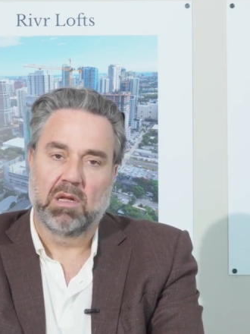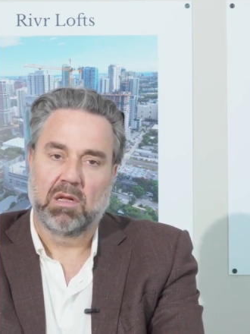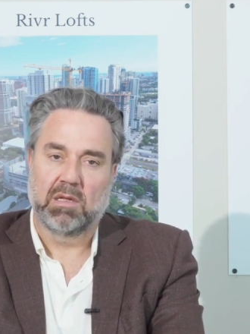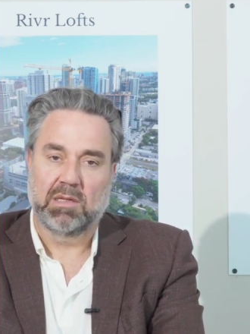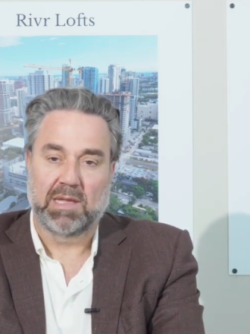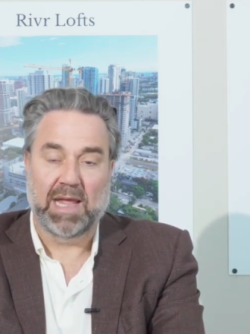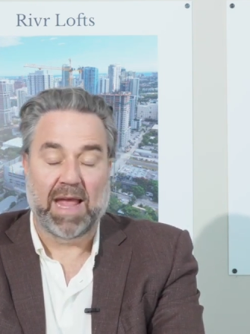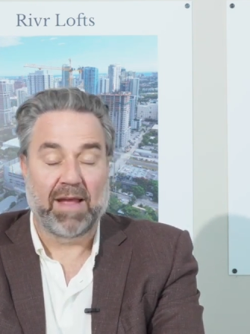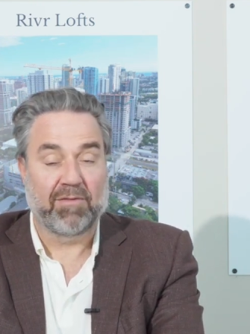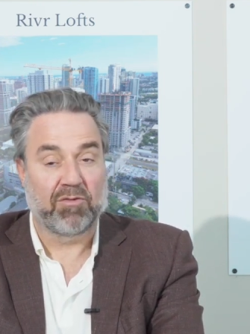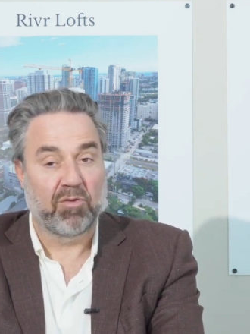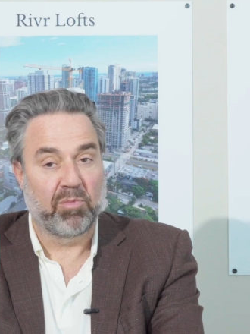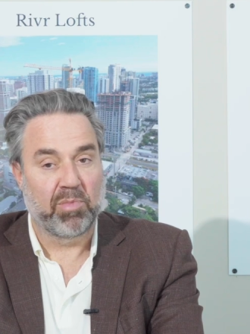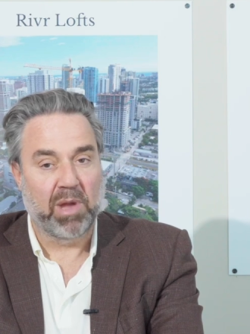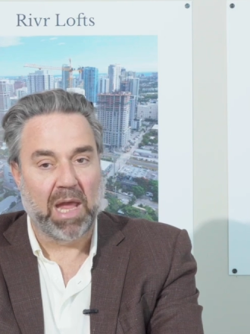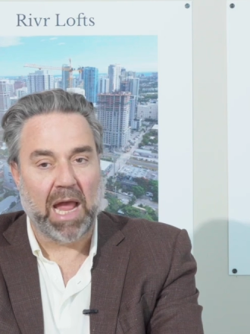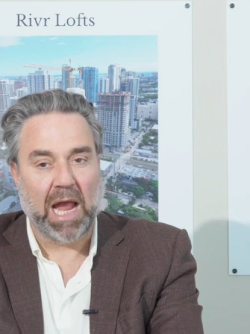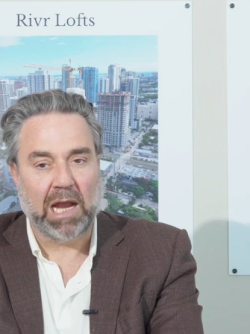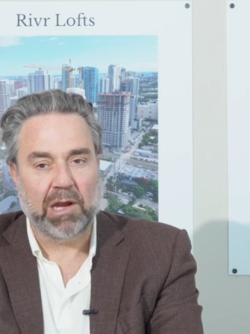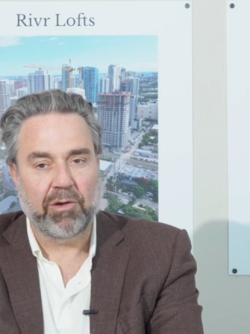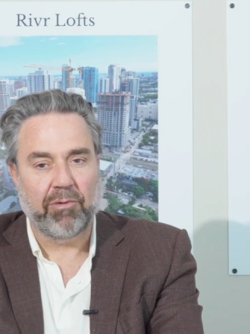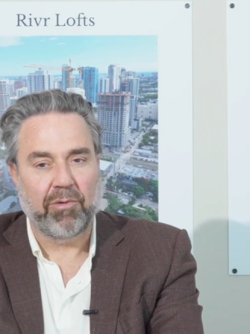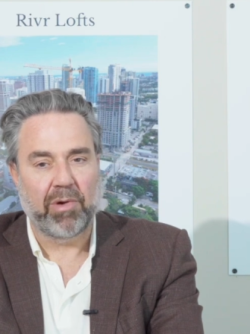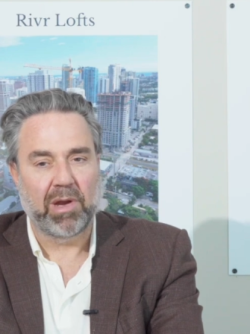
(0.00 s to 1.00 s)
They have to be
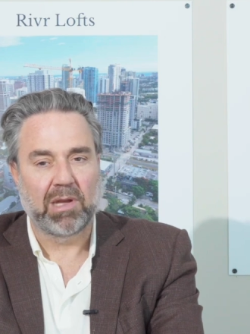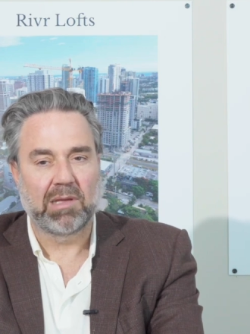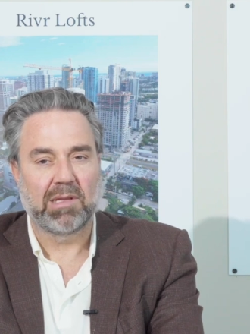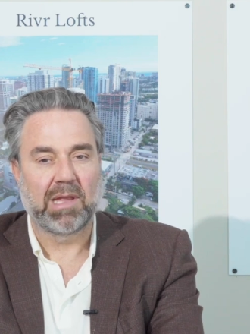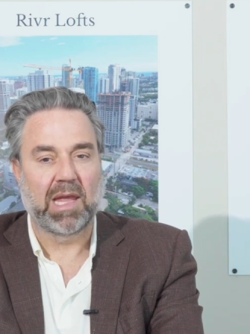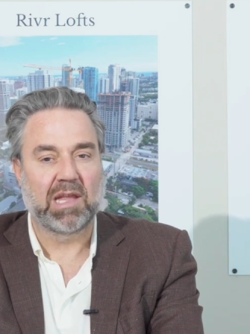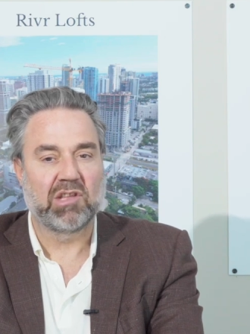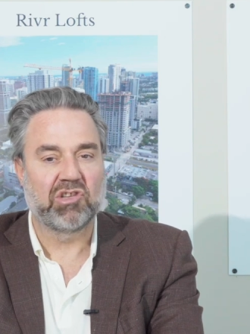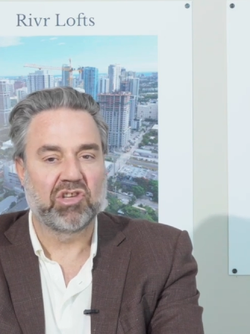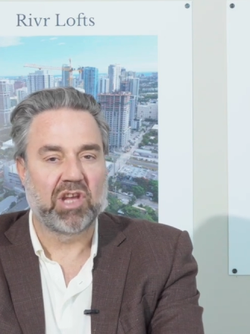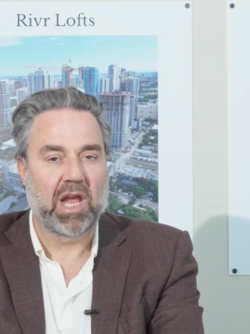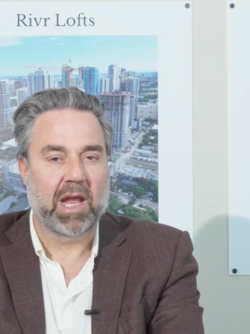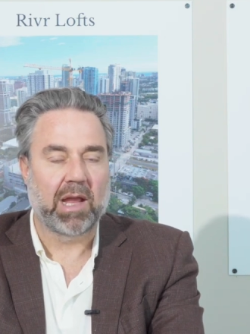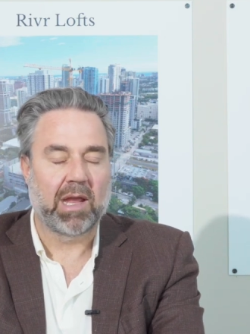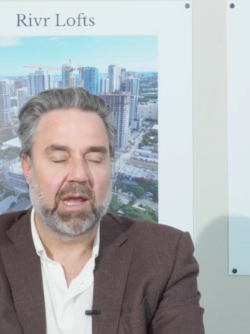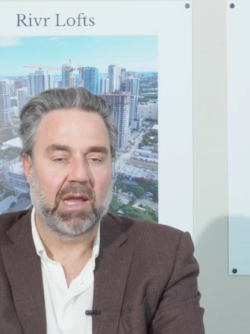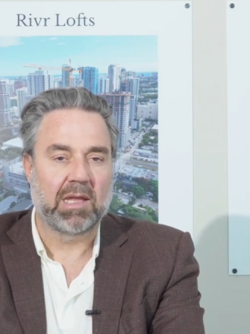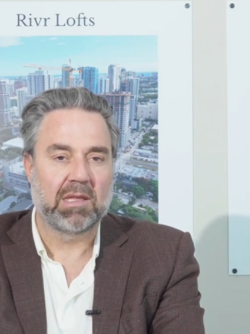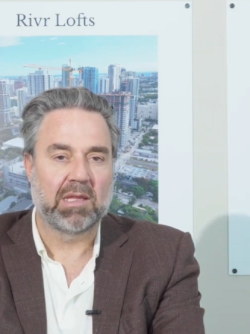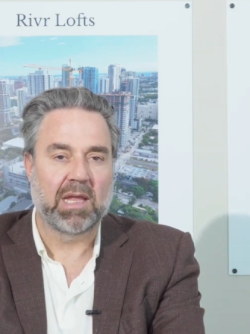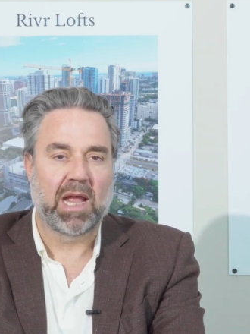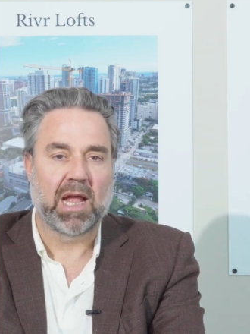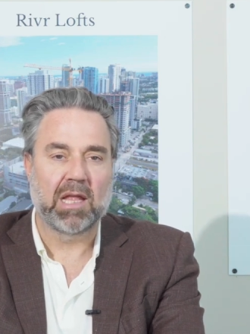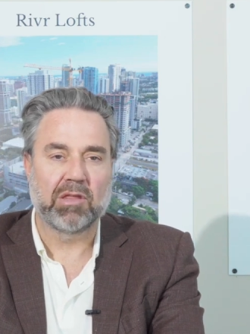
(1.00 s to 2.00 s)
accurate, they check
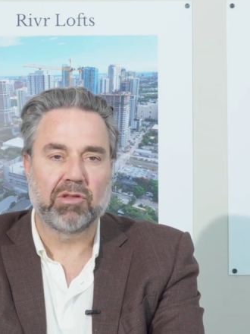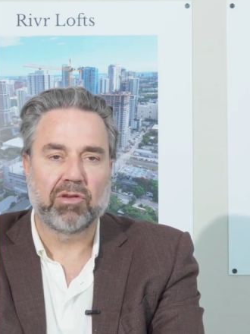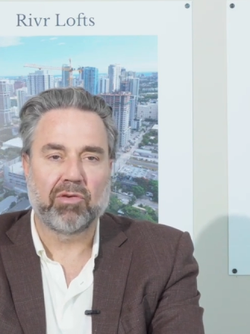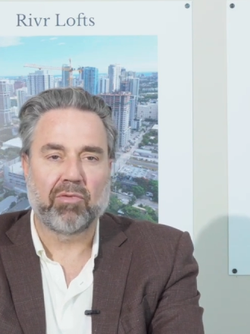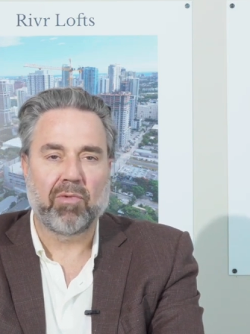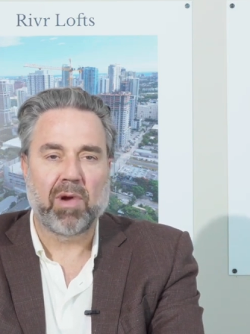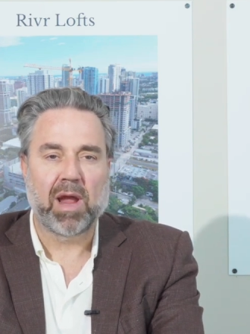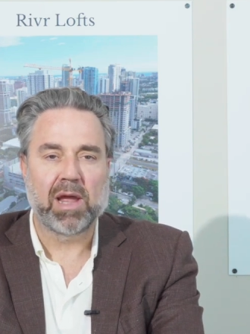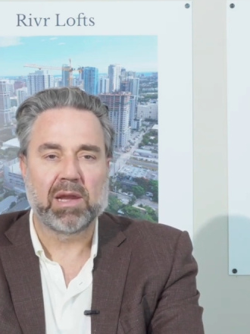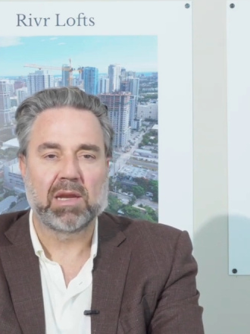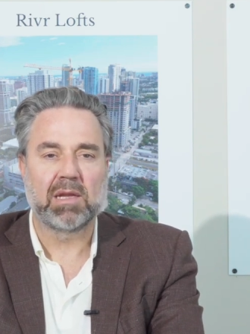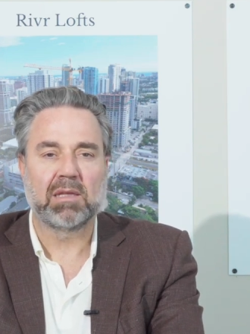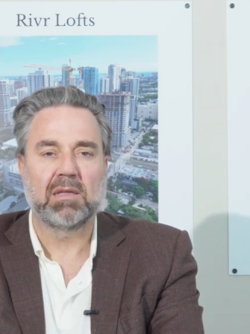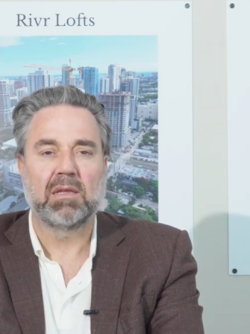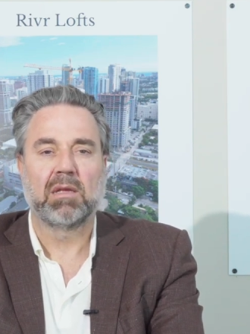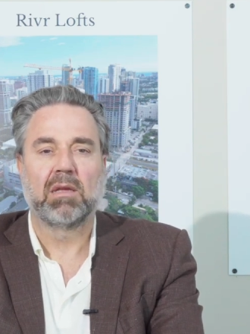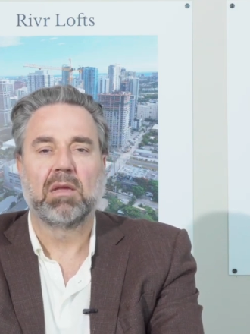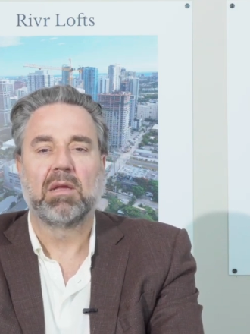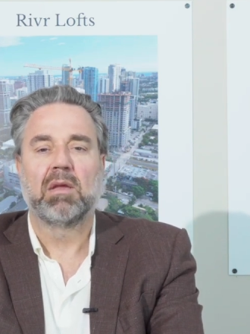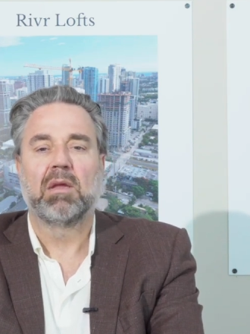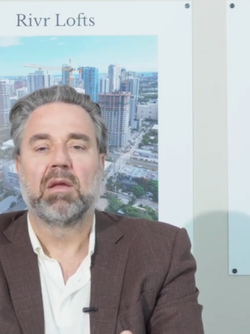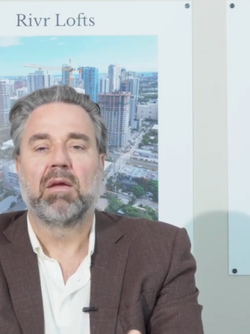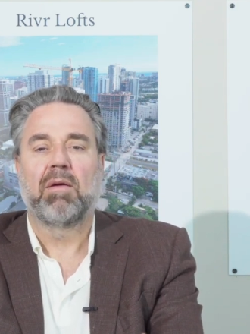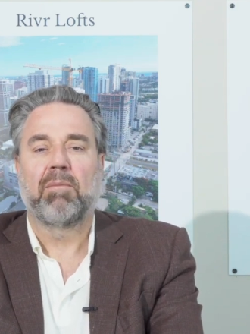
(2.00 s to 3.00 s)
it, they underwrite it,
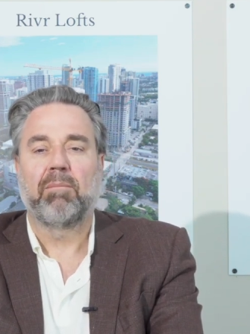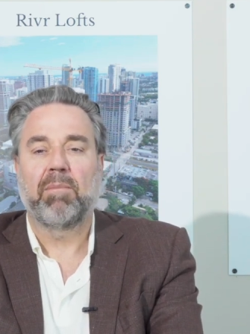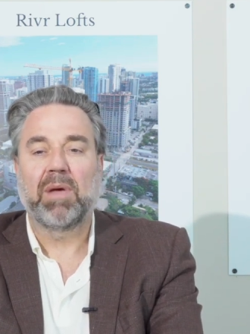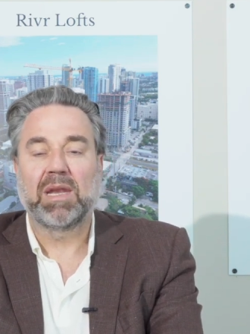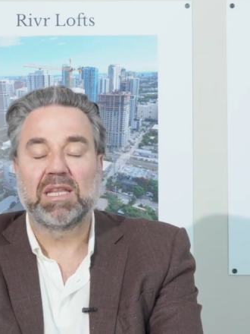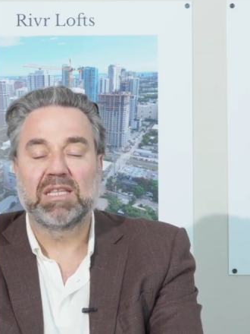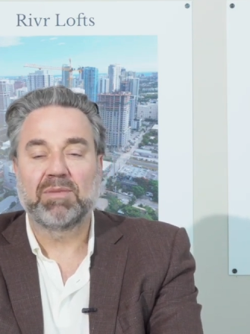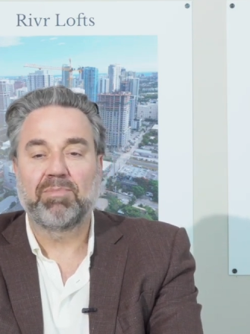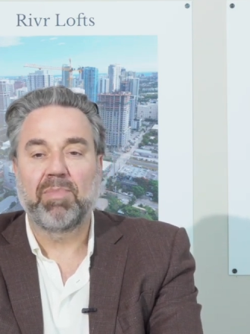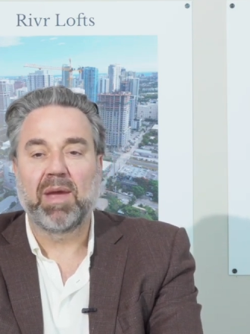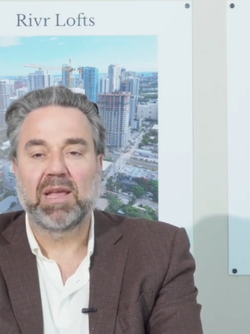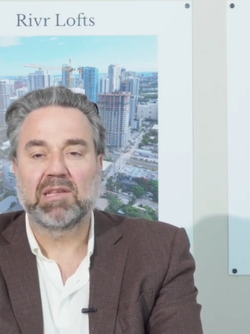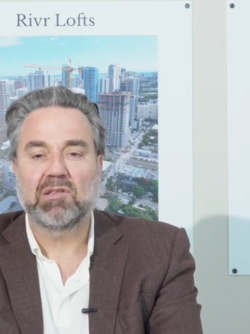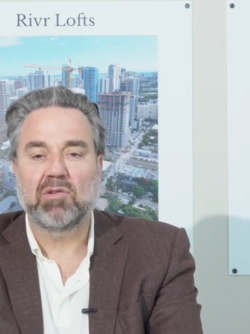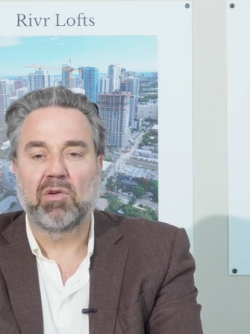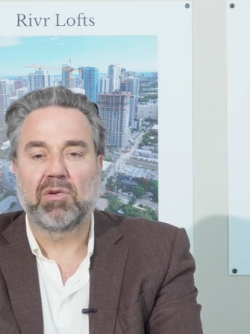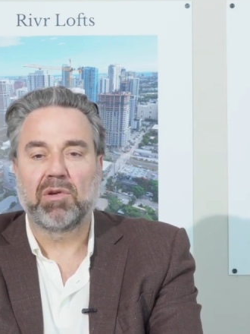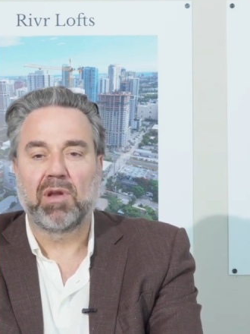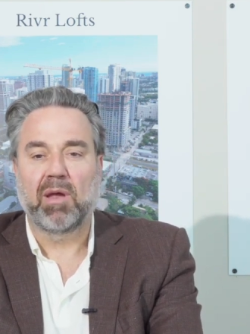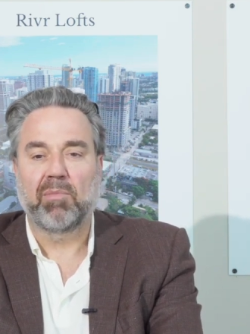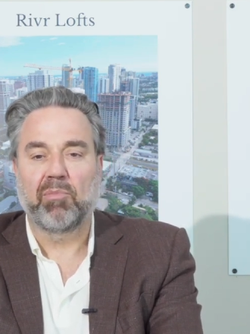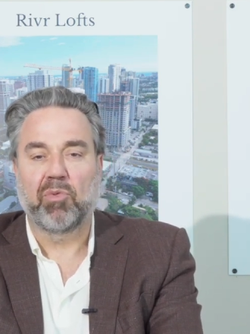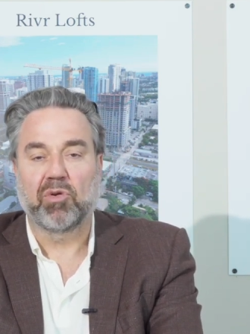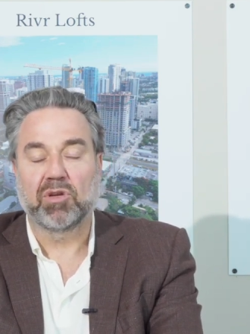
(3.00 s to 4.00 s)
but it's based on
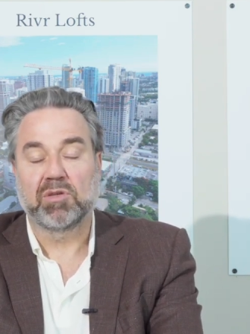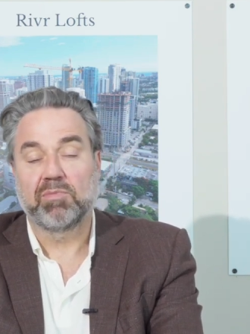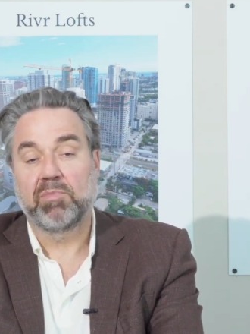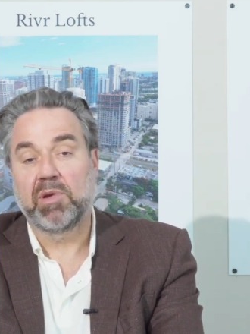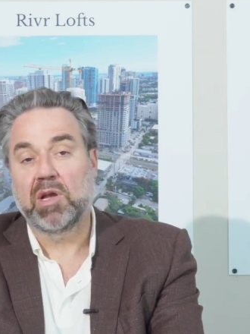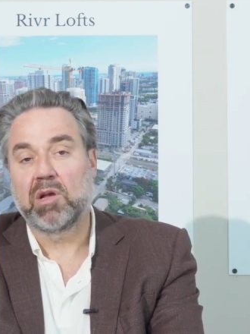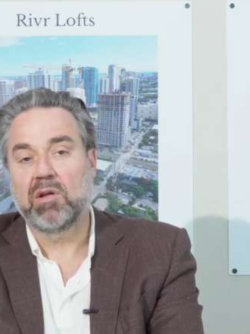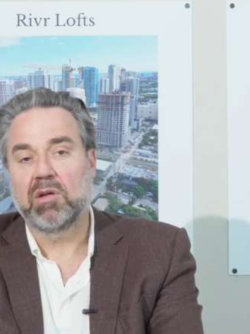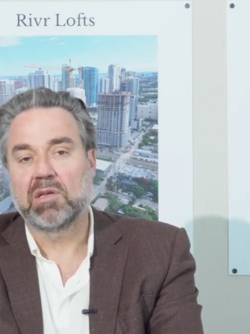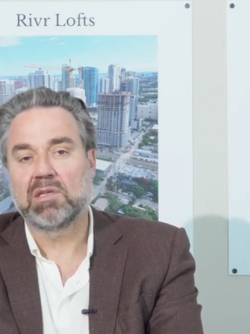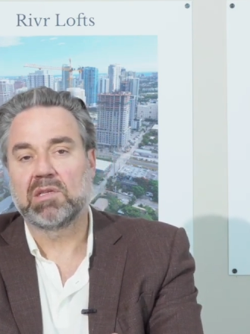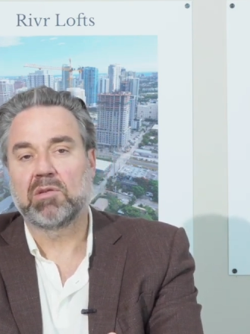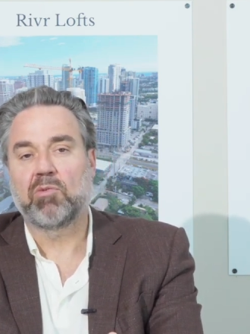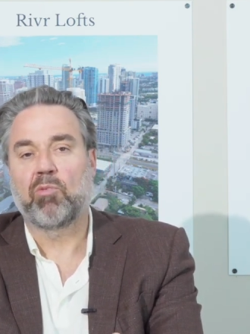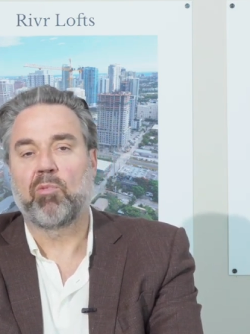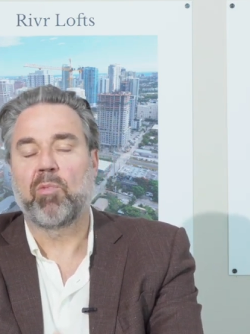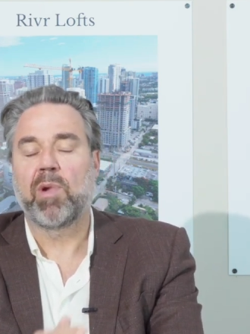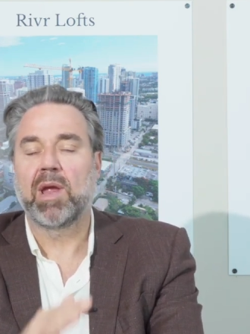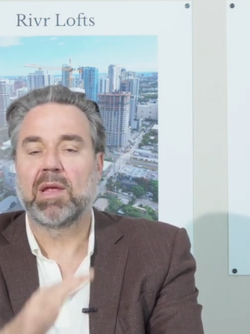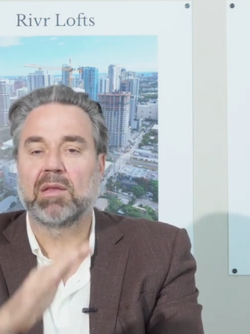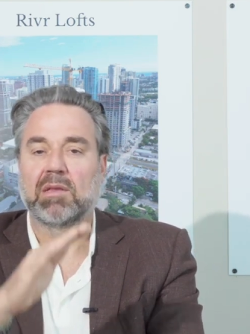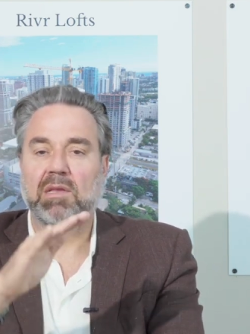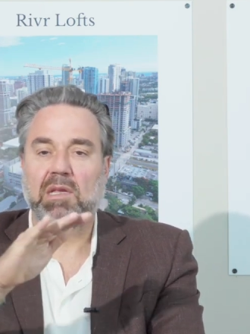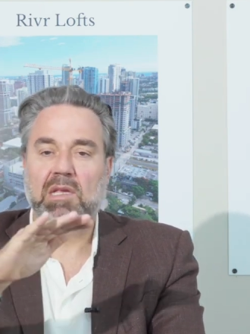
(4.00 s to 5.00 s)
numbers because
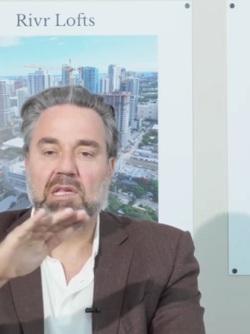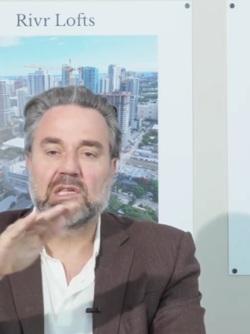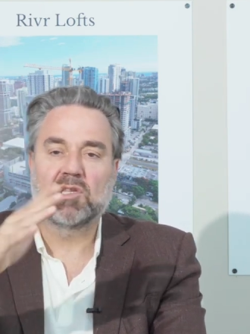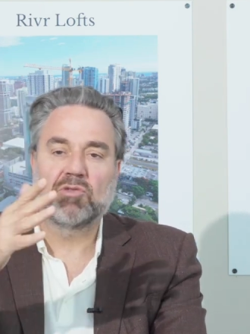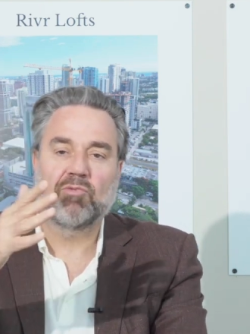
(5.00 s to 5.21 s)
rent is